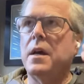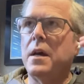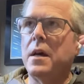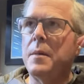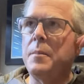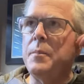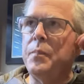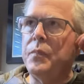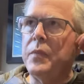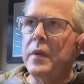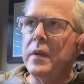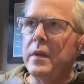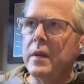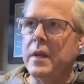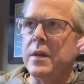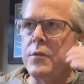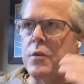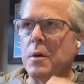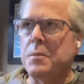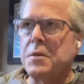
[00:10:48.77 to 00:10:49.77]
um,
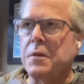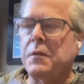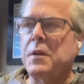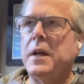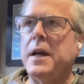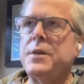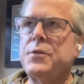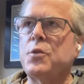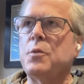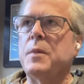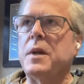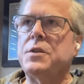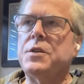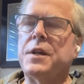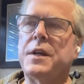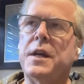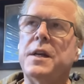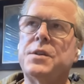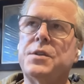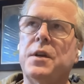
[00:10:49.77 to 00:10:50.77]
in terms of classroom
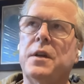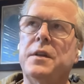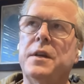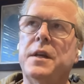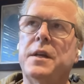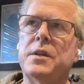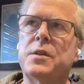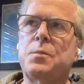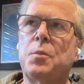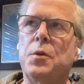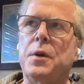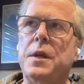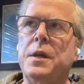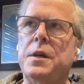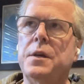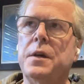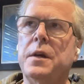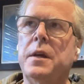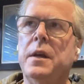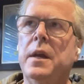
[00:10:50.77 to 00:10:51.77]
education, I think is
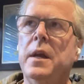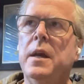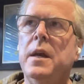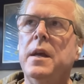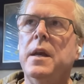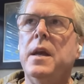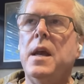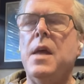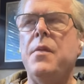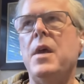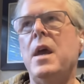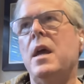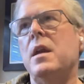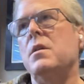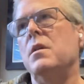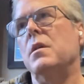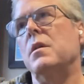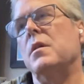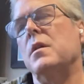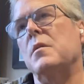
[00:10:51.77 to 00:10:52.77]
pretty good. And
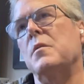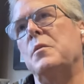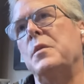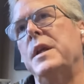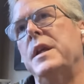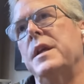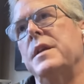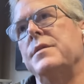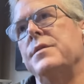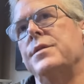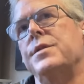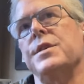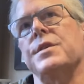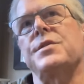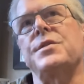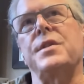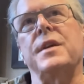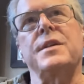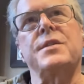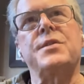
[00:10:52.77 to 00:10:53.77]
then we didn't
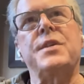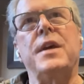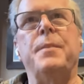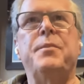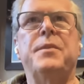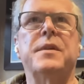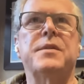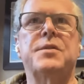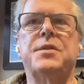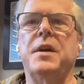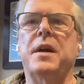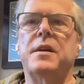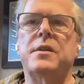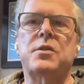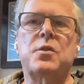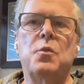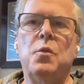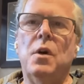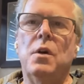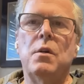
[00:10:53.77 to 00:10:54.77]
just accept the
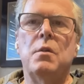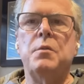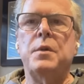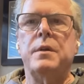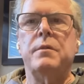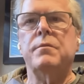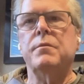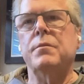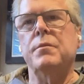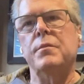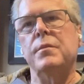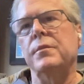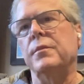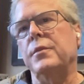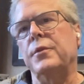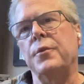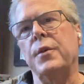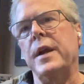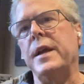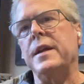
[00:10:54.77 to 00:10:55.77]
status quo. We
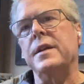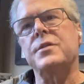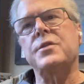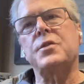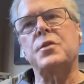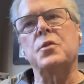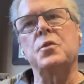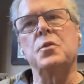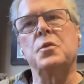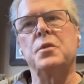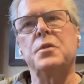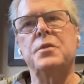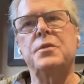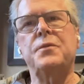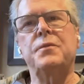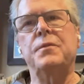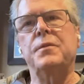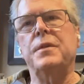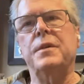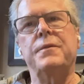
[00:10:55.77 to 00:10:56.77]
graded
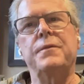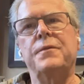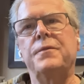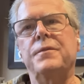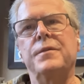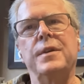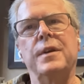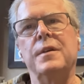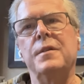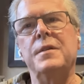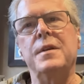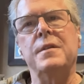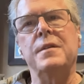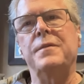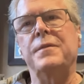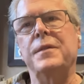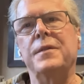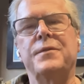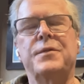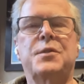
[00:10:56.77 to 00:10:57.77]
schools, you know,
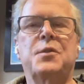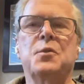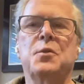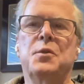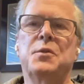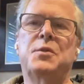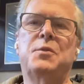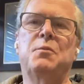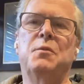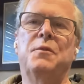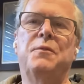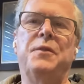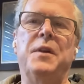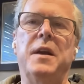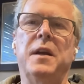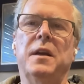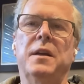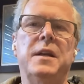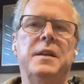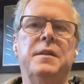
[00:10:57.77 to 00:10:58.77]
and if schools were
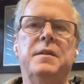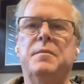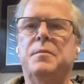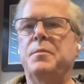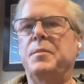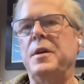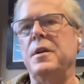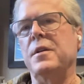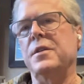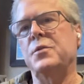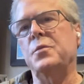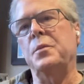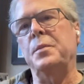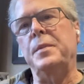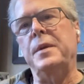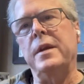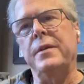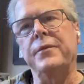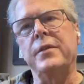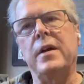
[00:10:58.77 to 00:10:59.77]
failing, parents
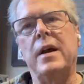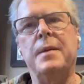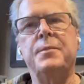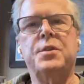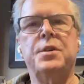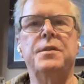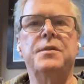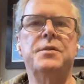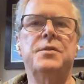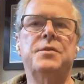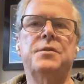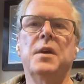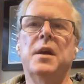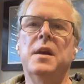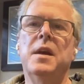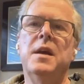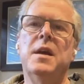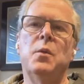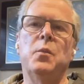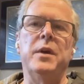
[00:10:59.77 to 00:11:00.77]
would give options.
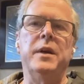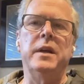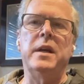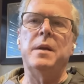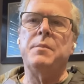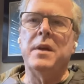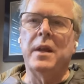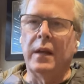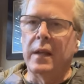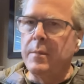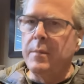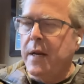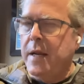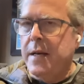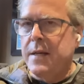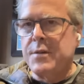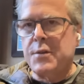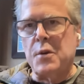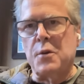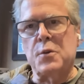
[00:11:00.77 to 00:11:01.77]
We
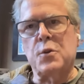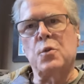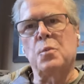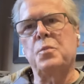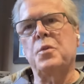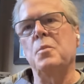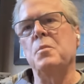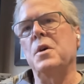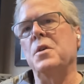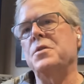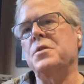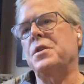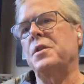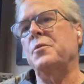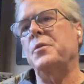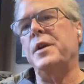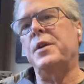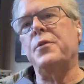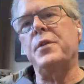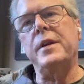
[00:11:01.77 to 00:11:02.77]
eliminated social
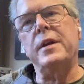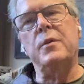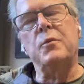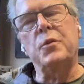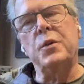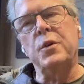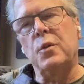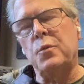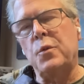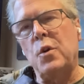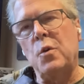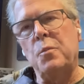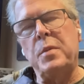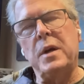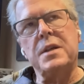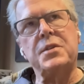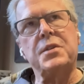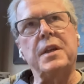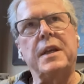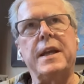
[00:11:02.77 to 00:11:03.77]
promotion. We created real
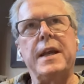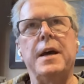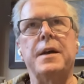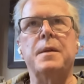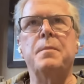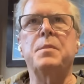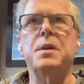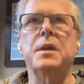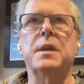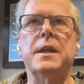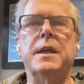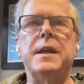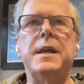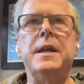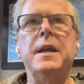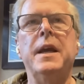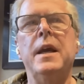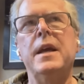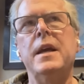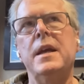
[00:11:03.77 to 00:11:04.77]
robust
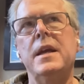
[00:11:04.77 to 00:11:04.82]
accountability.